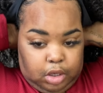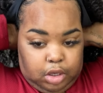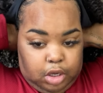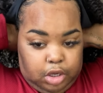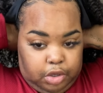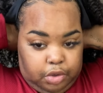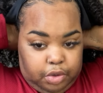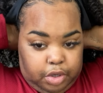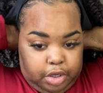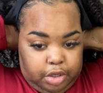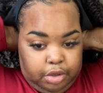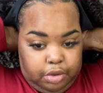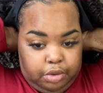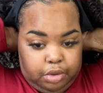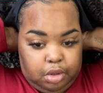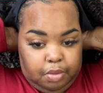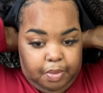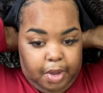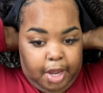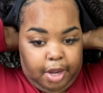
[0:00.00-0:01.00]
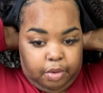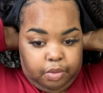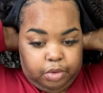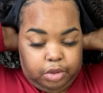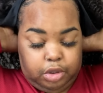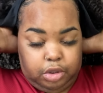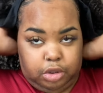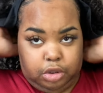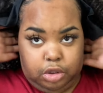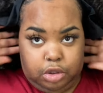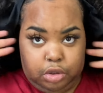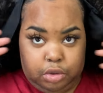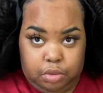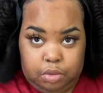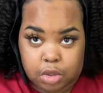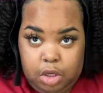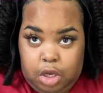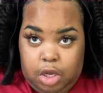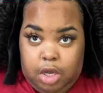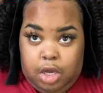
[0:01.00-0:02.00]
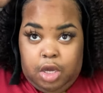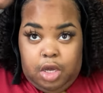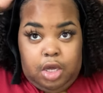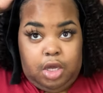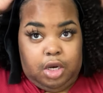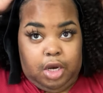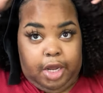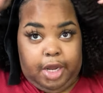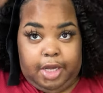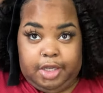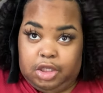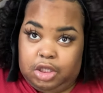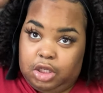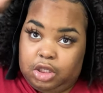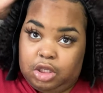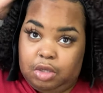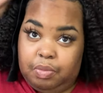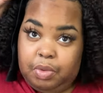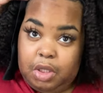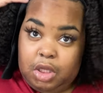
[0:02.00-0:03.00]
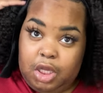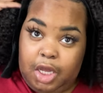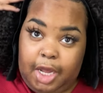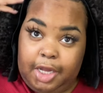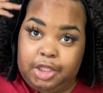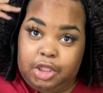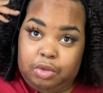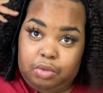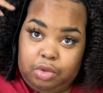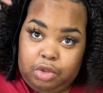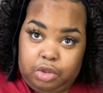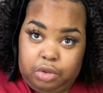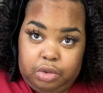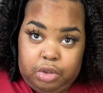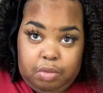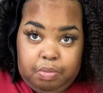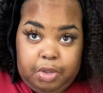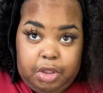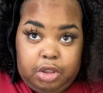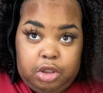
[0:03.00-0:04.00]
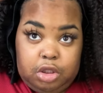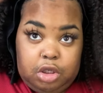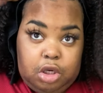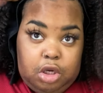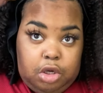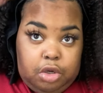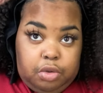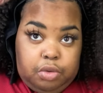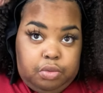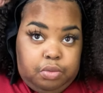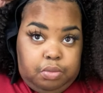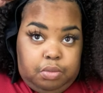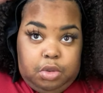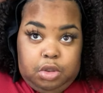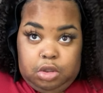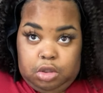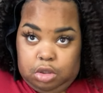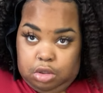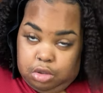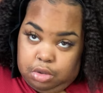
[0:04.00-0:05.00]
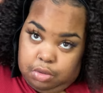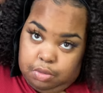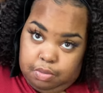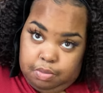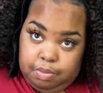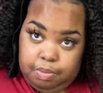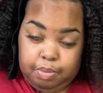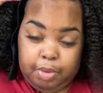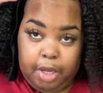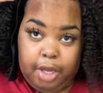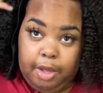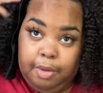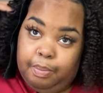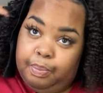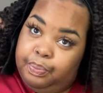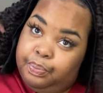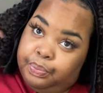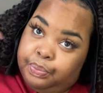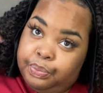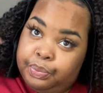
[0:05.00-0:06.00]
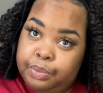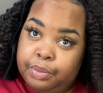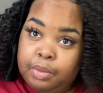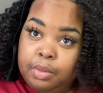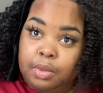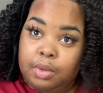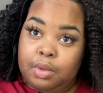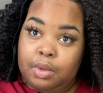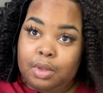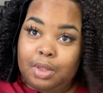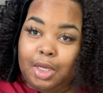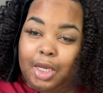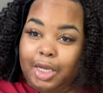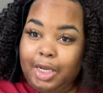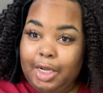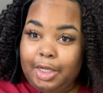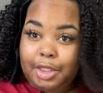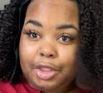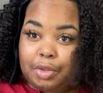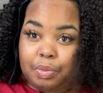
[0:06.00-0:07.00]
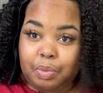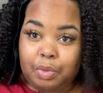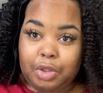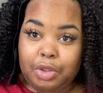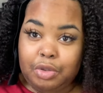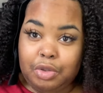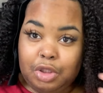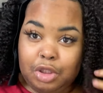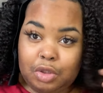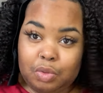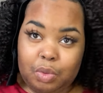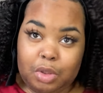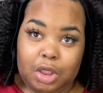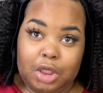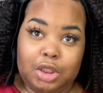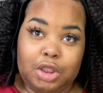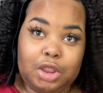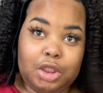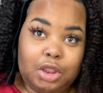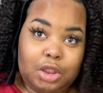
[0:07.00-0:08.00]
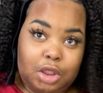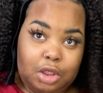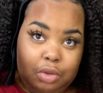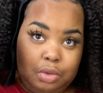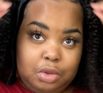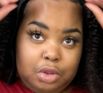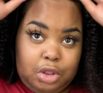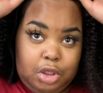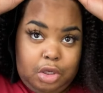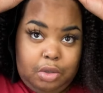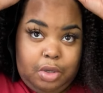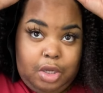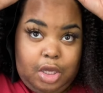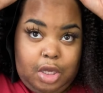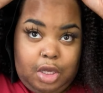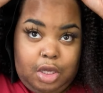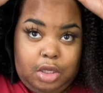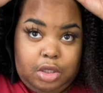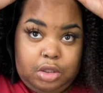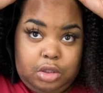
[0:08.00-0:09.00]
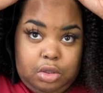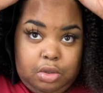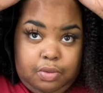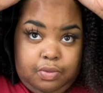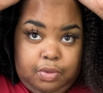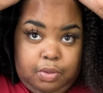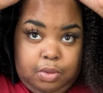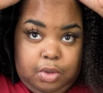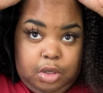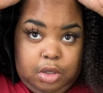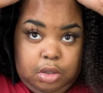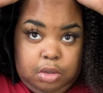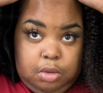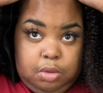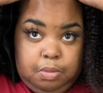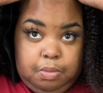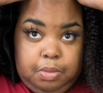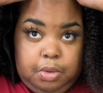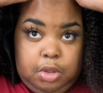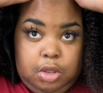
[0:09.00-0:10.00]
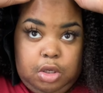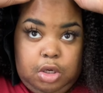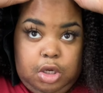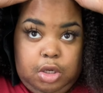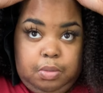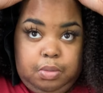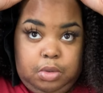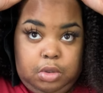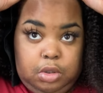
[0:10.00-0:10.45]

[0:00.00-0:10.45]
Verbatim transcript: And you can use the back ones too. Like I said, typically I don't use a bunch of combs, but, and at this point you just want to adjust it onto your head. So if you want to pull it up